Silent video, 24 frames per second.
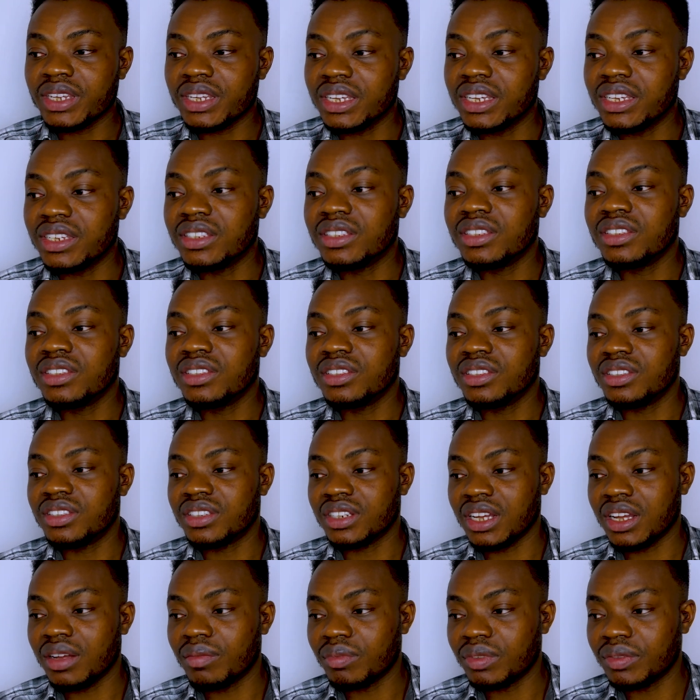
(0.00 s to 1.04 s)
in
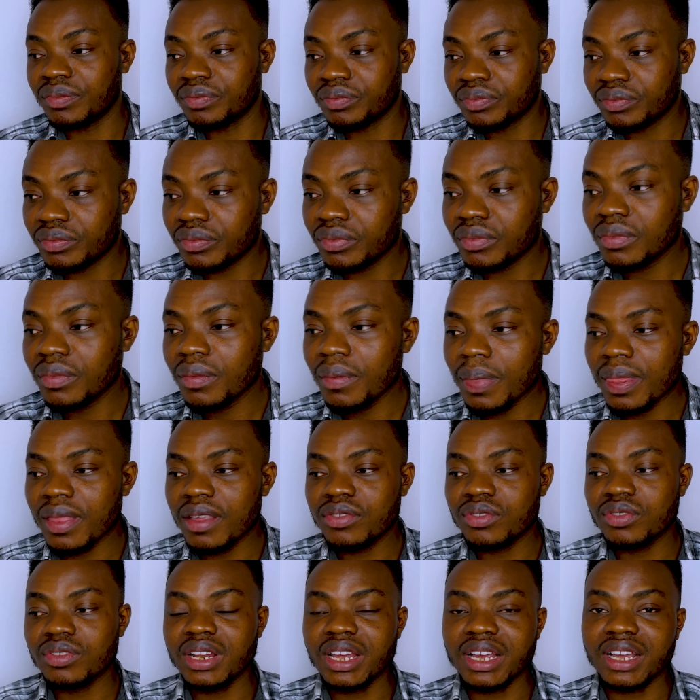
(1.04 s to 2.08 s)
Germany.
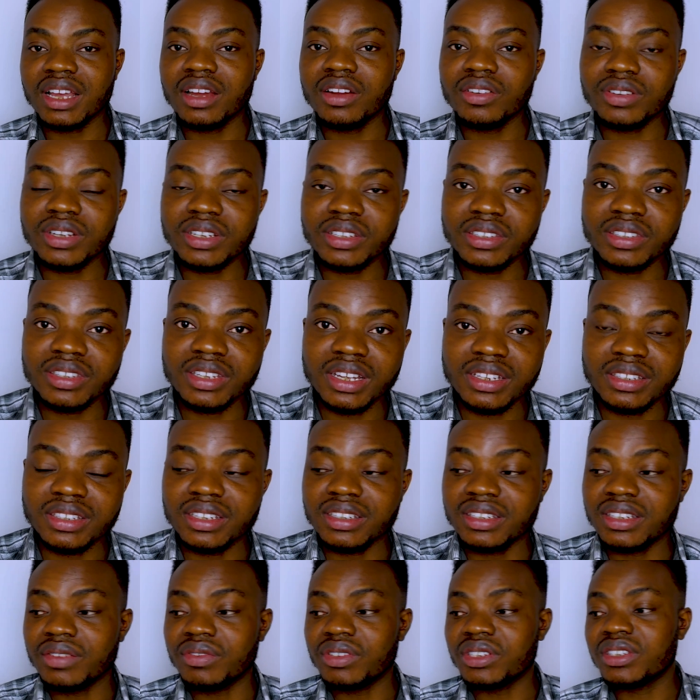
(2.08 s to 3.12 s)
So like I already said,
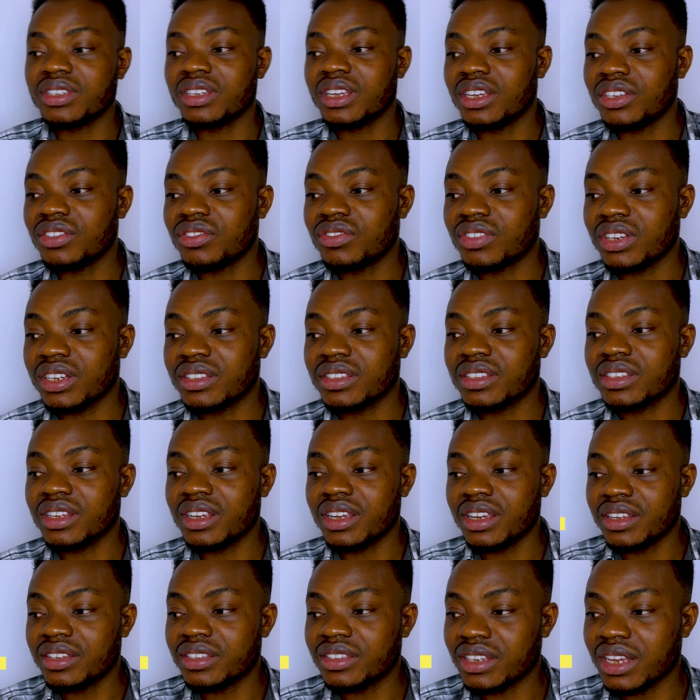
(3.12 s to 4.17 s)
there is entrance
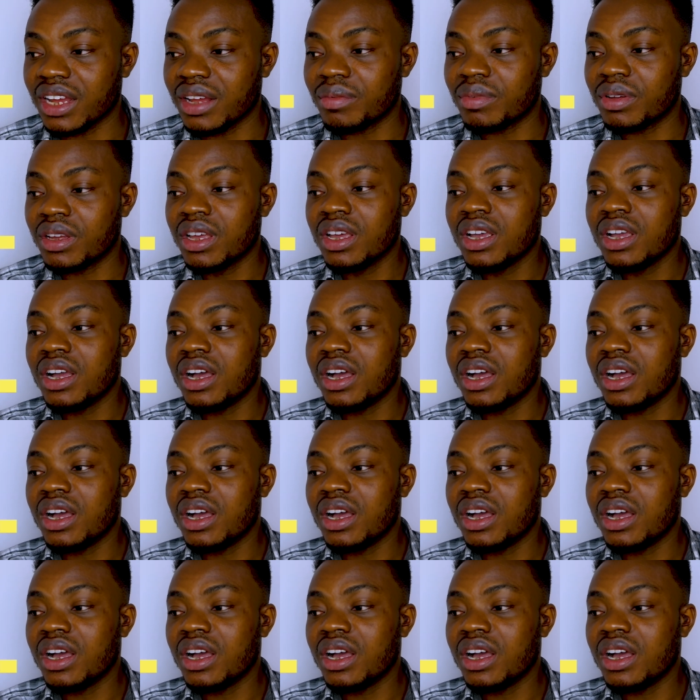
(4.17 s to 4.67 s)
exam,